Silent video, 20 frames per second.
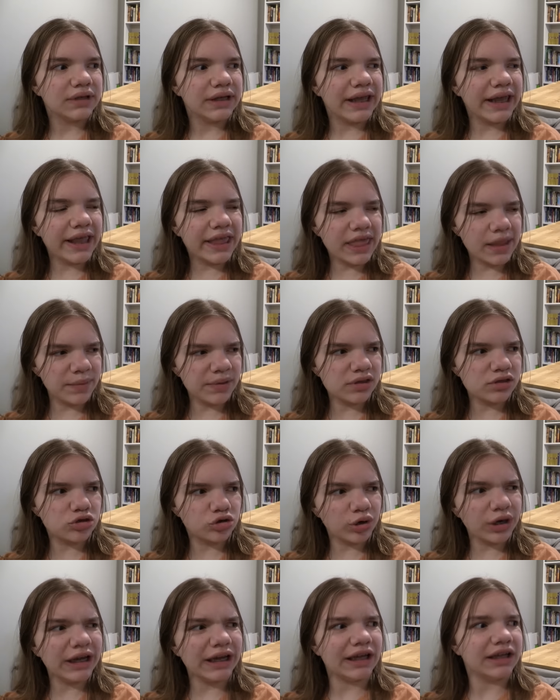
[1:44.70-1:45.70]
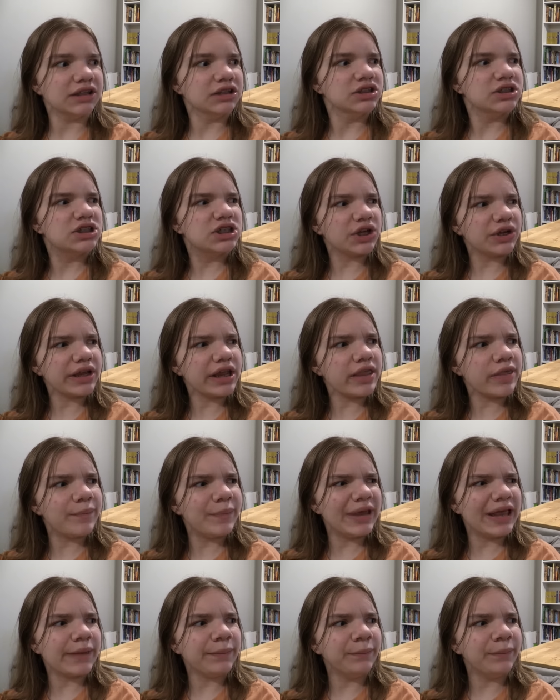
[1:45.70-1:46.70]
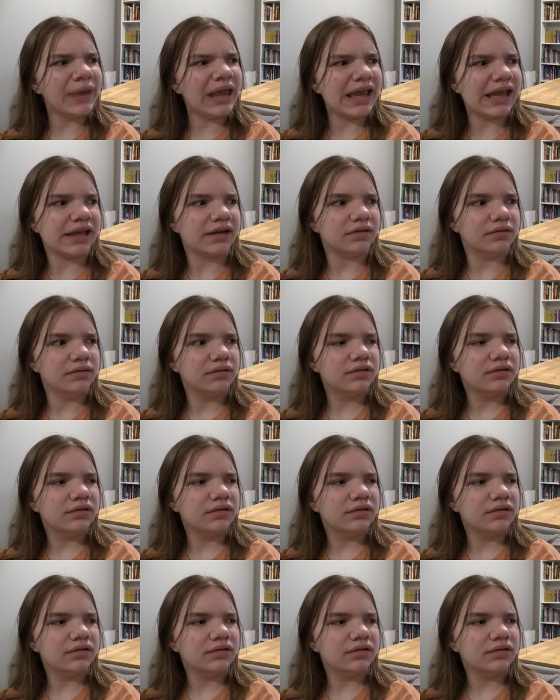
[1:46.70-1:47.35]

Exhibit 3. Jillian's being mean.